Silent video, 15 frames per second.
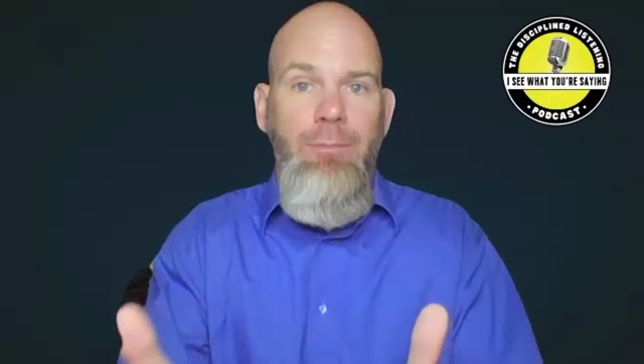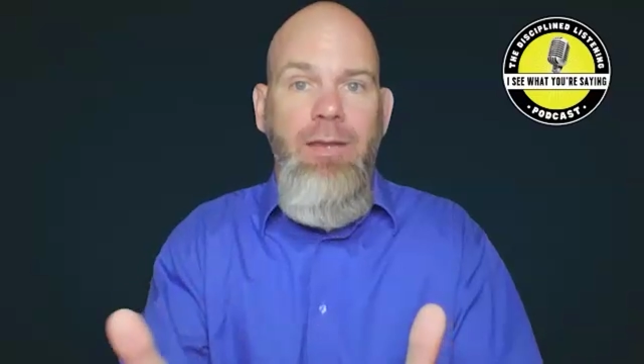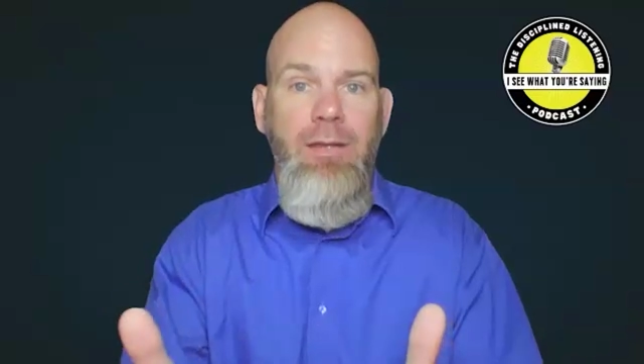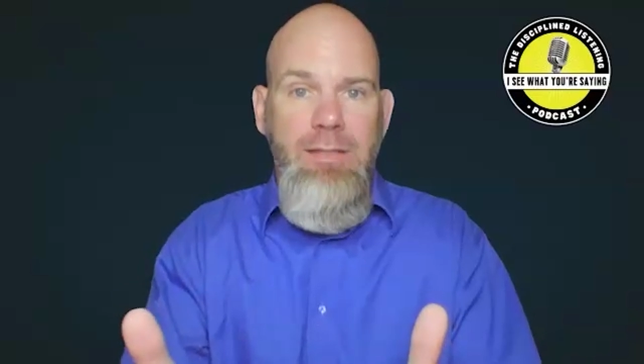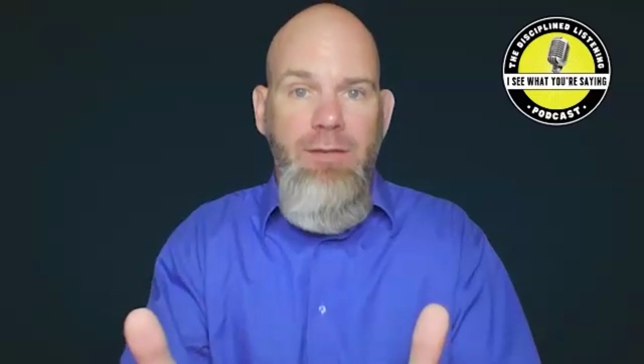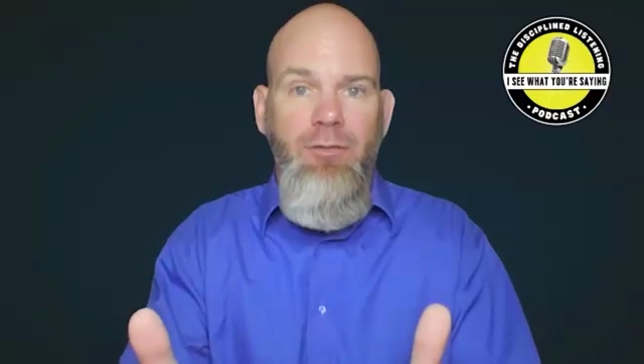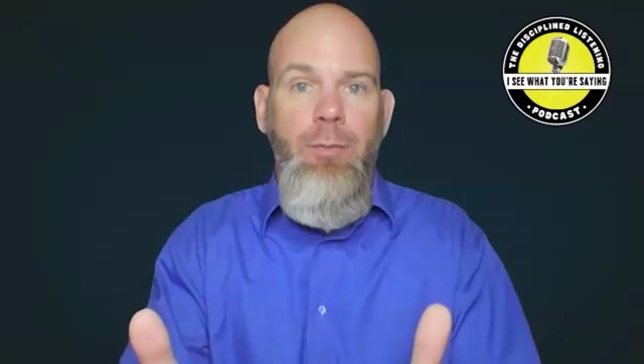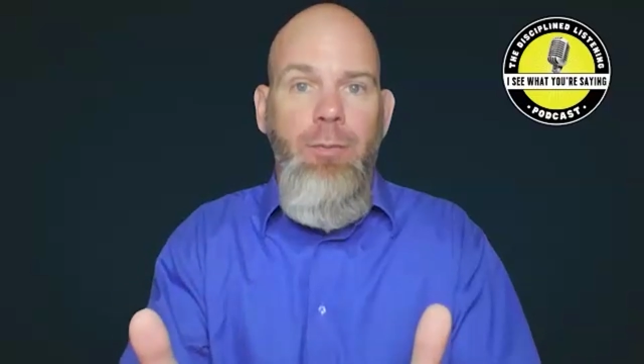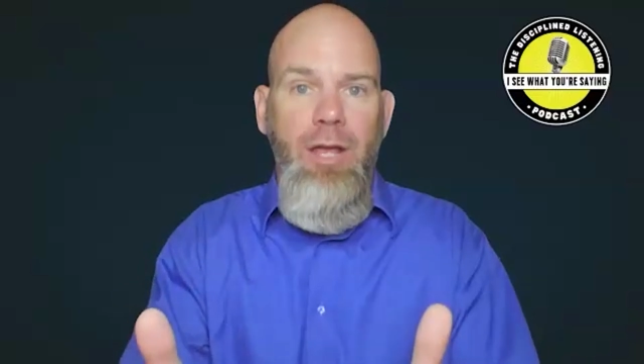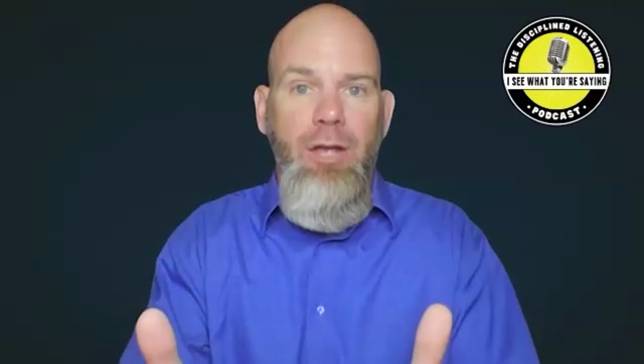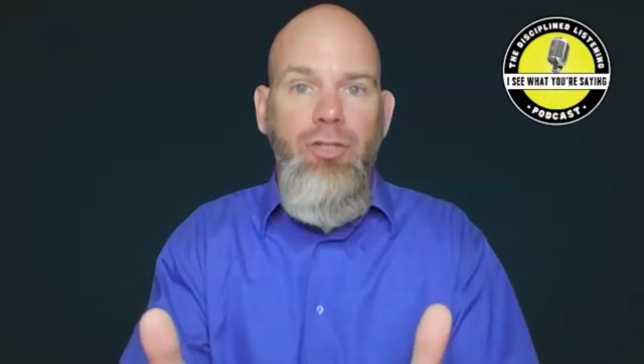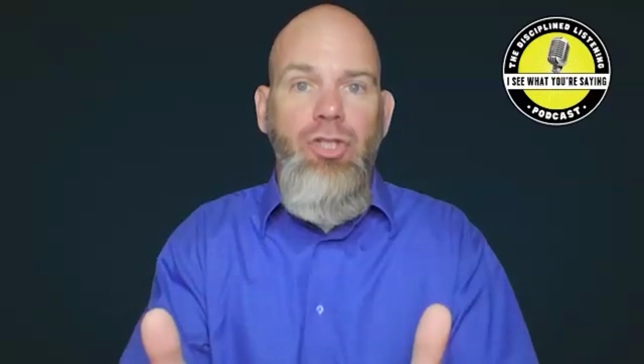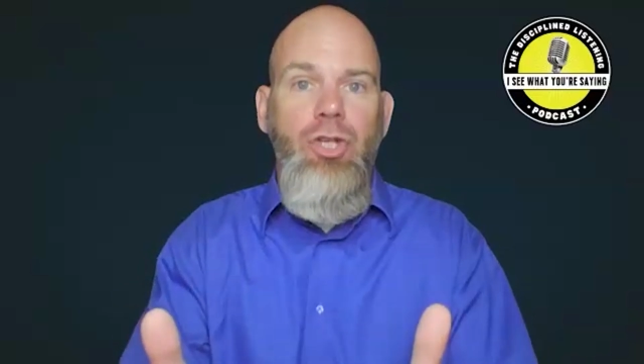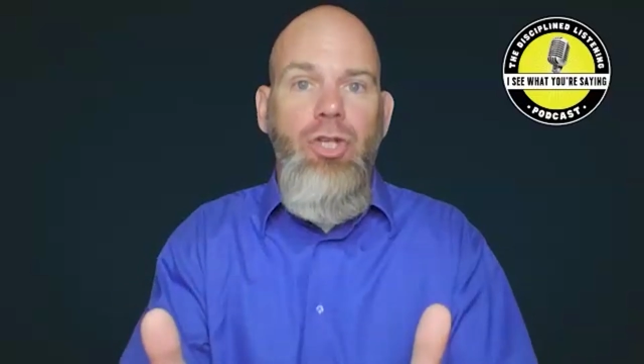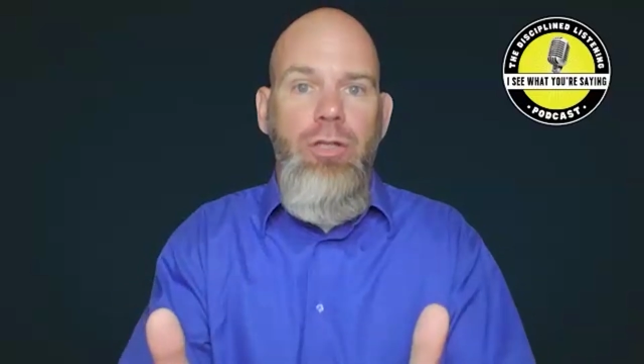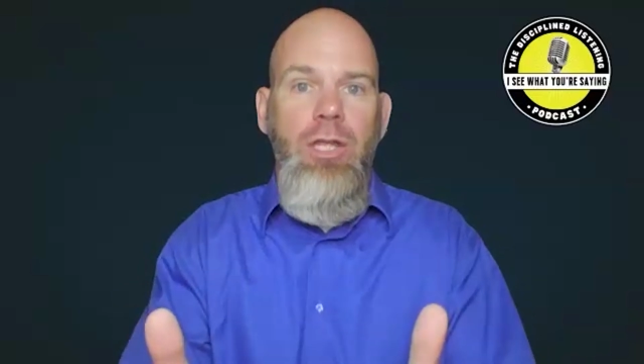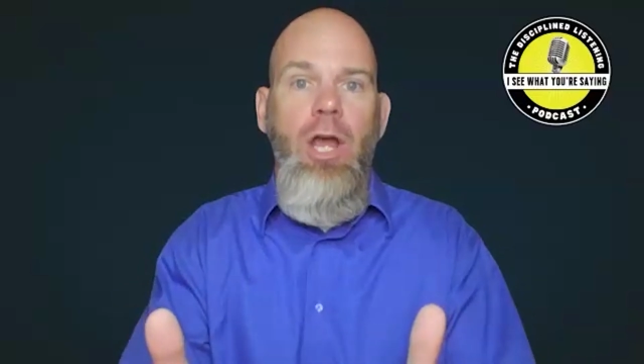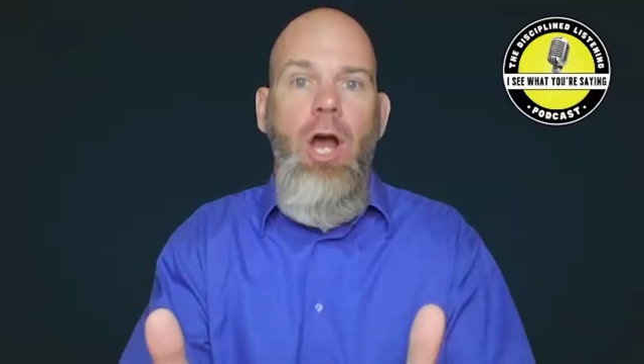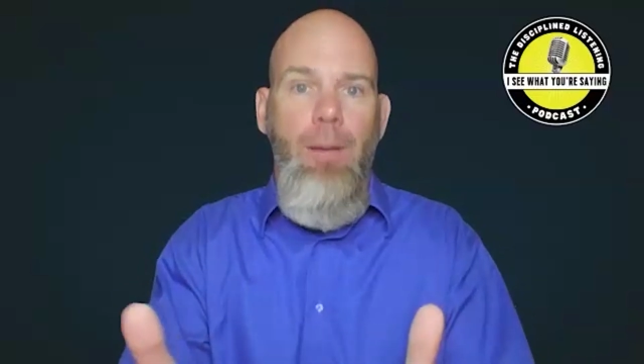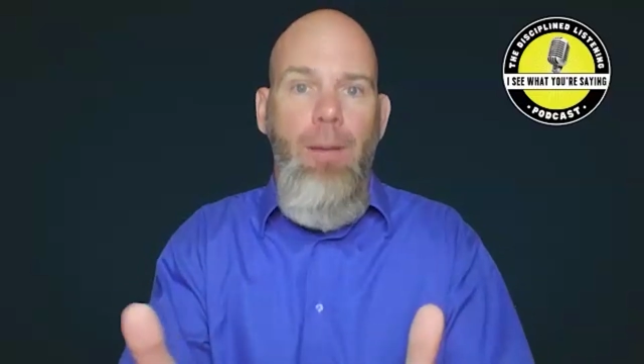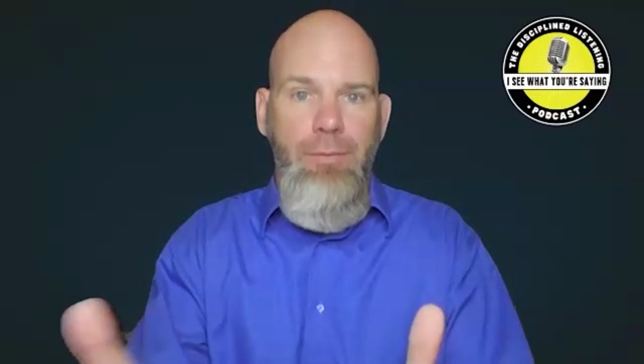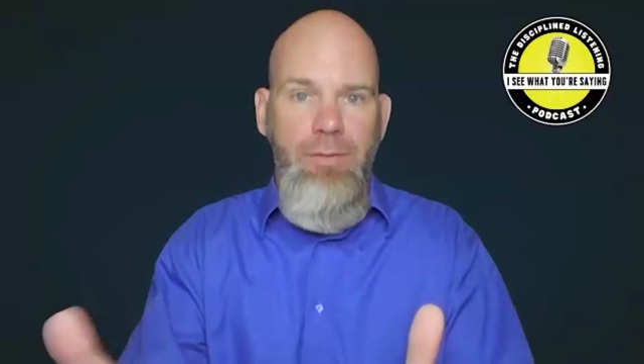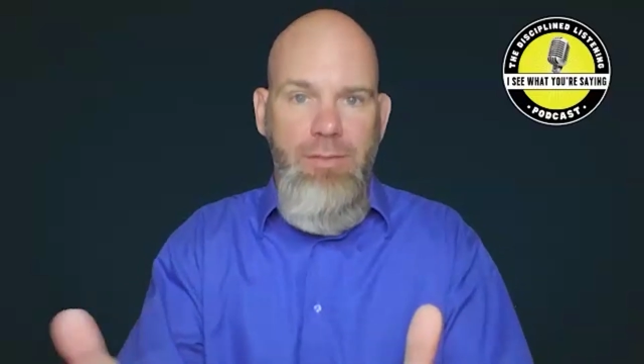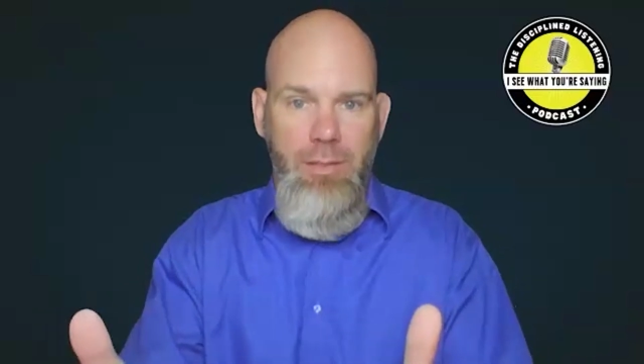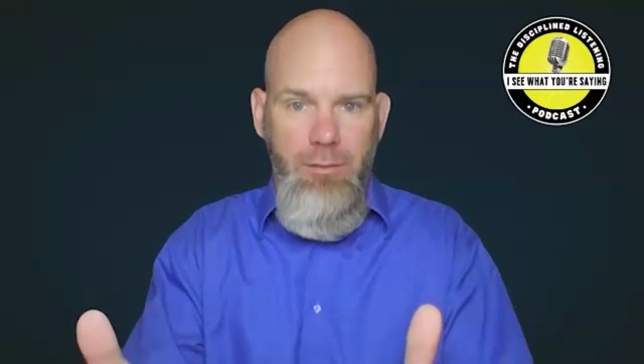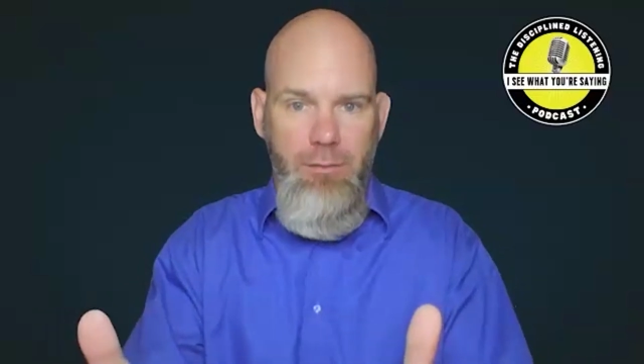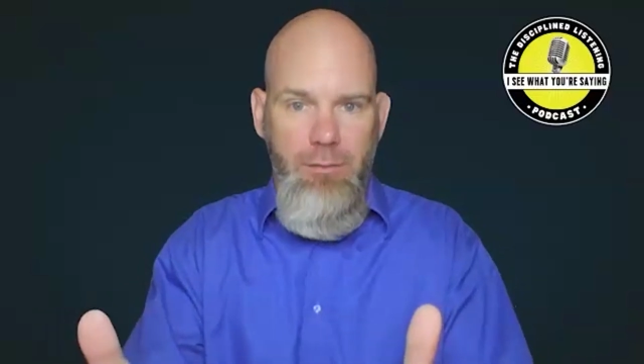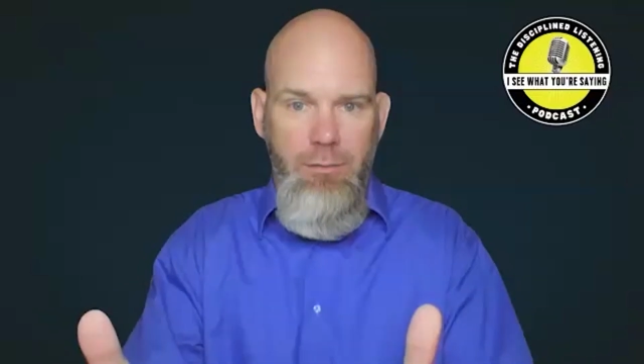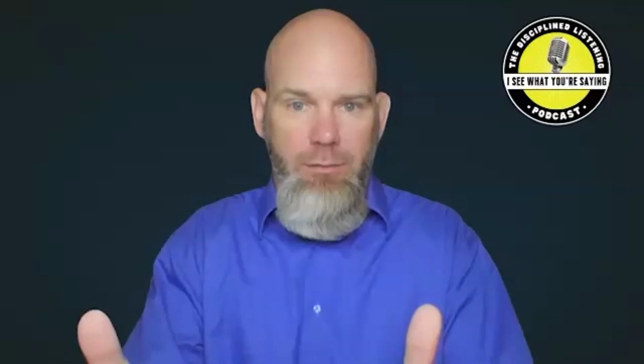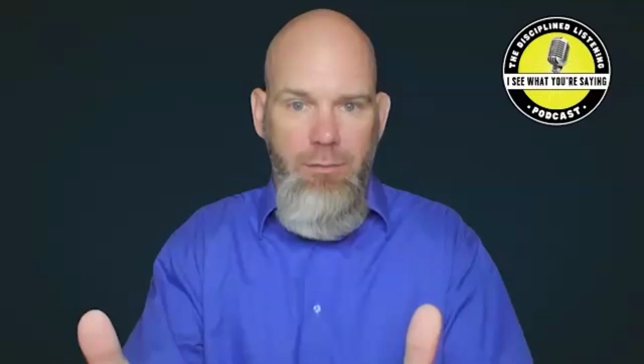because everybody else took the opposite
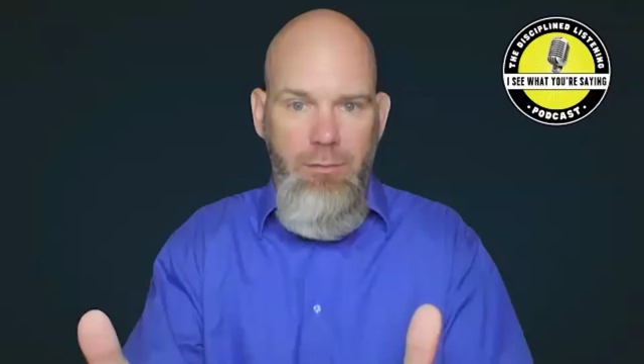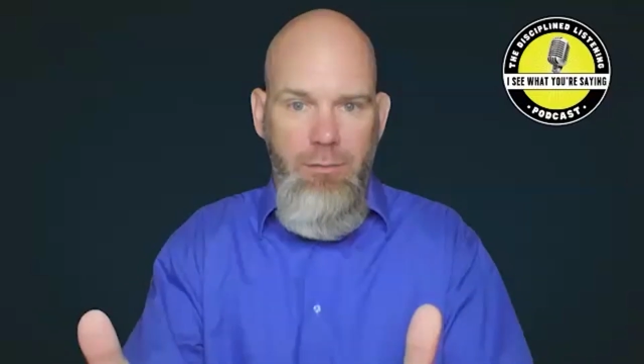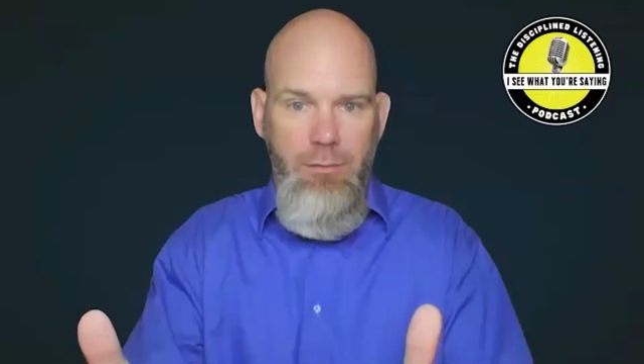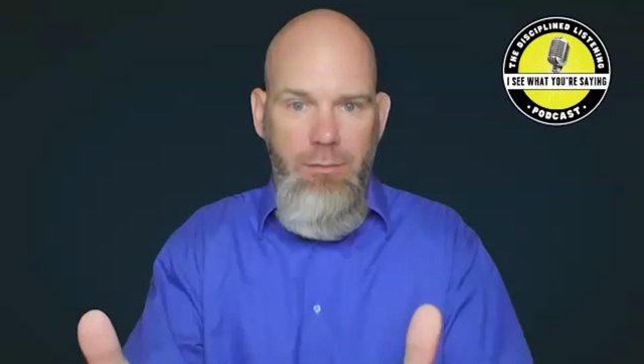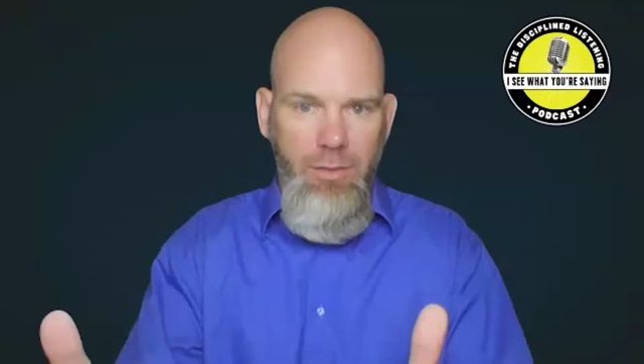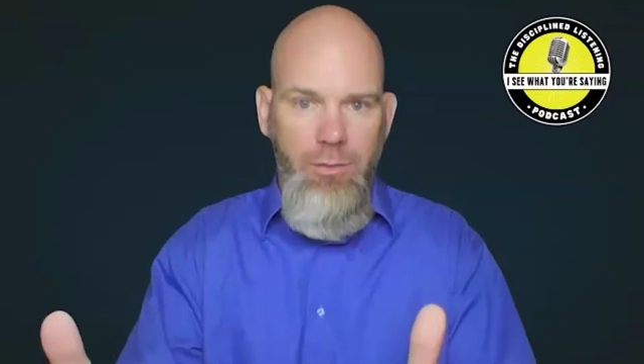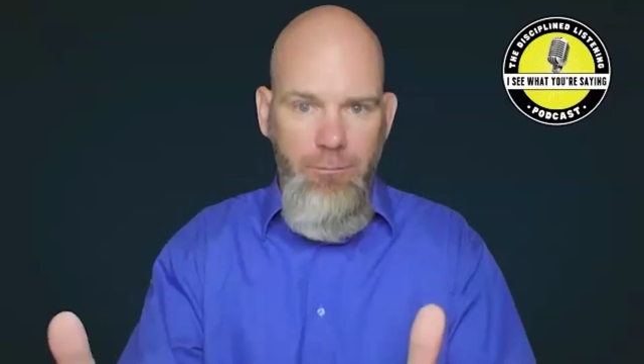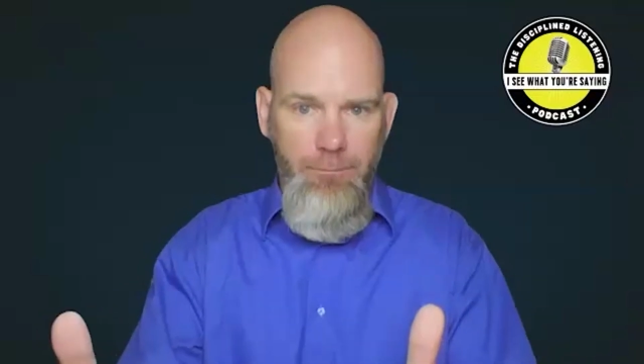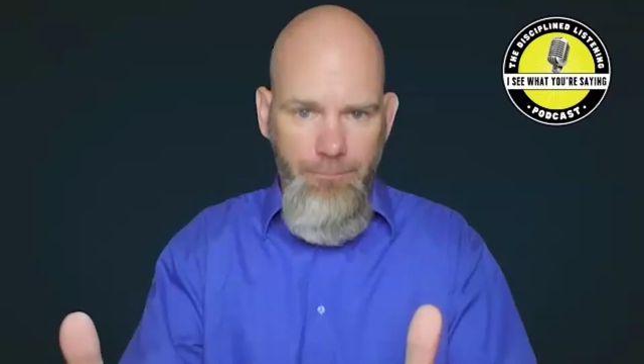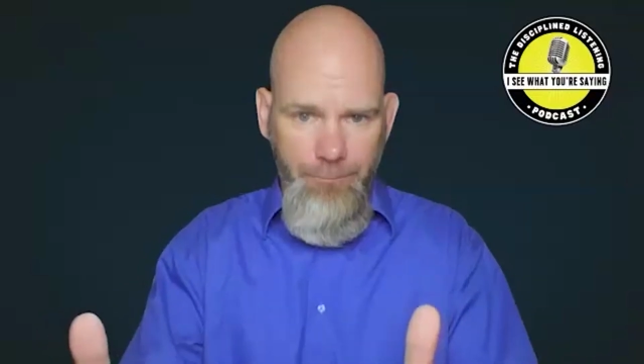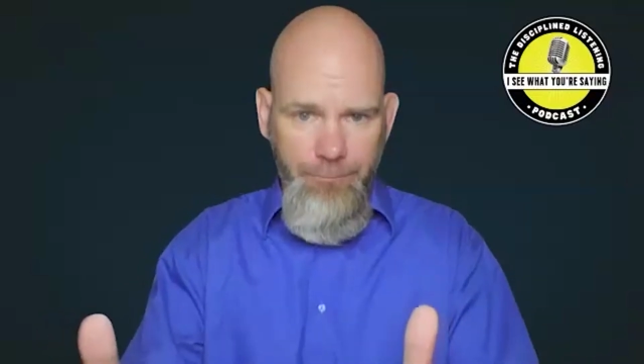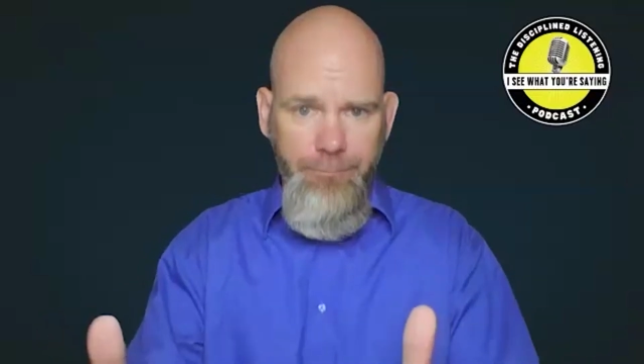reaction.